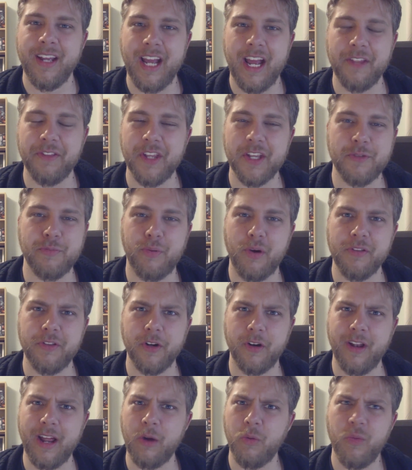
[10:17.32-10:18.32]
At this point,
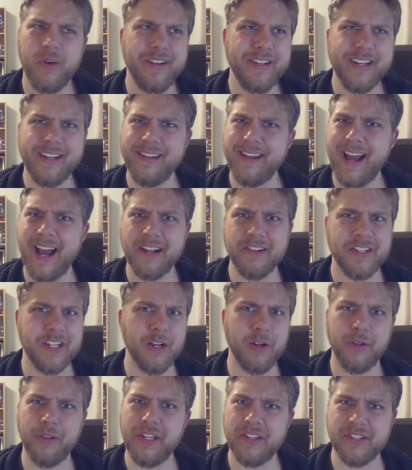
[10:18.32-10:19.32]
they're like, we did not
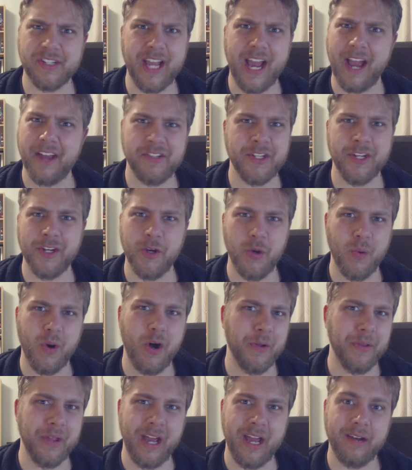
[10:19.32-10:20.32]
tell these guys to do
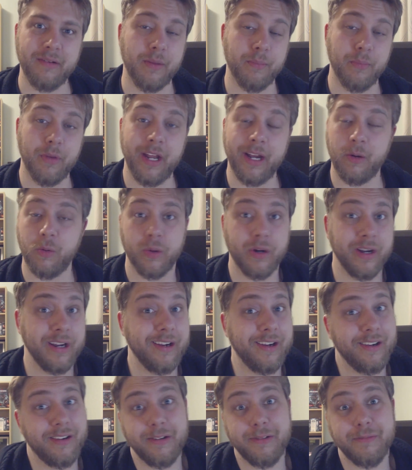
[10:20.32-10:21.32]
all that. I'm like,
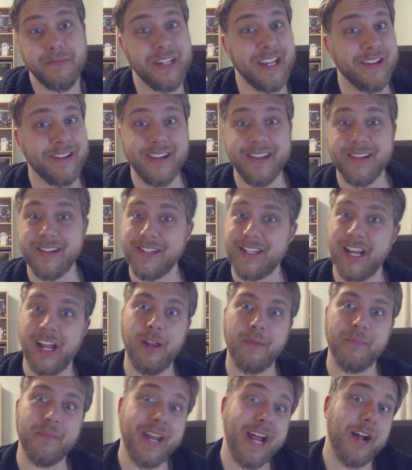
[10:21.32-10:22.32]
well, you didn't
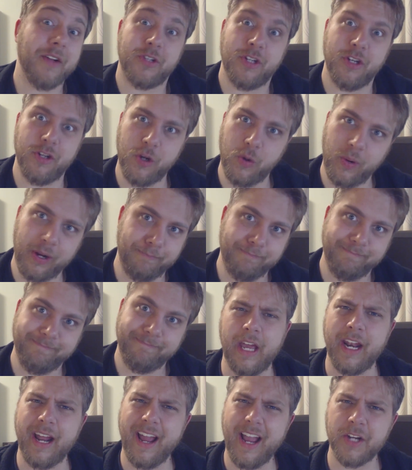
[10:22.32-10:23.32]
tell them not to do it.
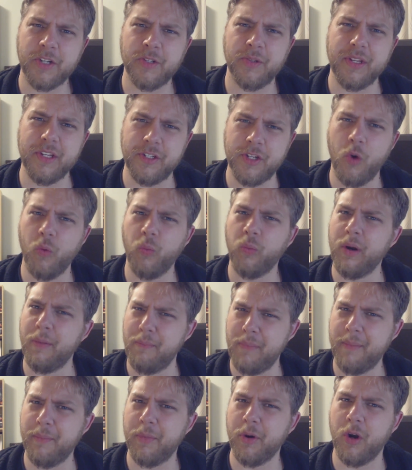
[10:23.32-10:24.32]
And I actually don't
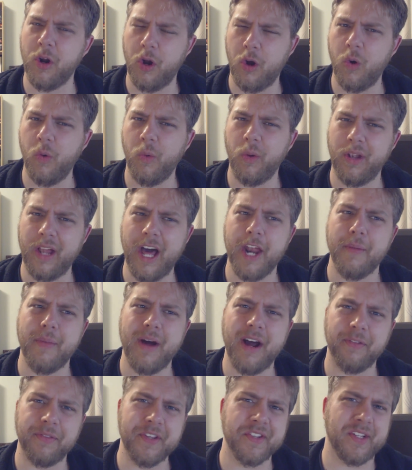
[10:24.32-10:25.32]
remember a whole lot
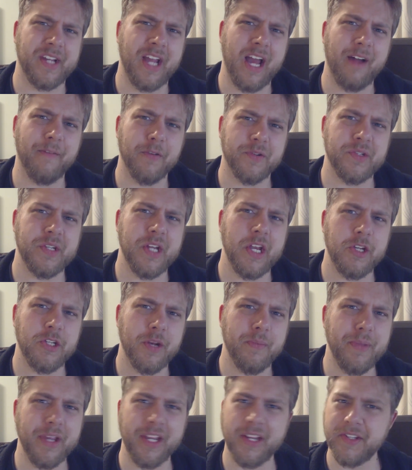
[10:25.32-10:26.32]
about this
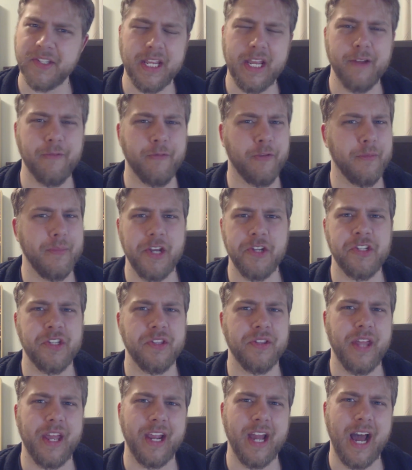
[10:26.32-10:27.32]
conversation because the
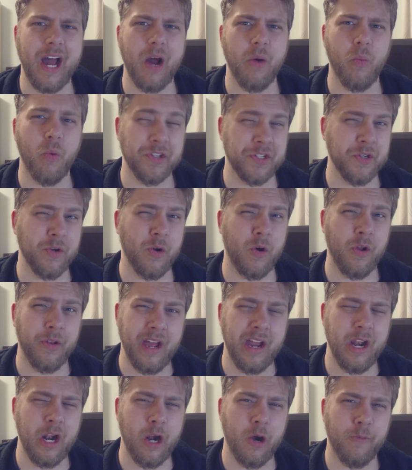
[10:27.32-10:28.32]
information they got wasn't all
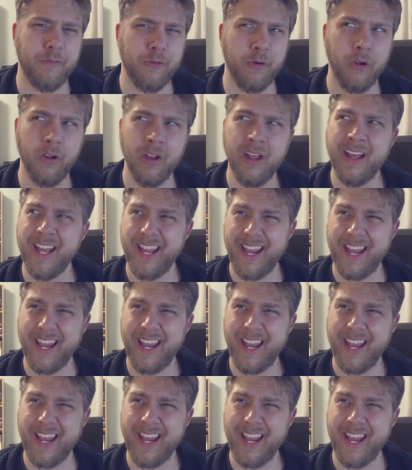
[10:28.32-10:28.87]
that helpful,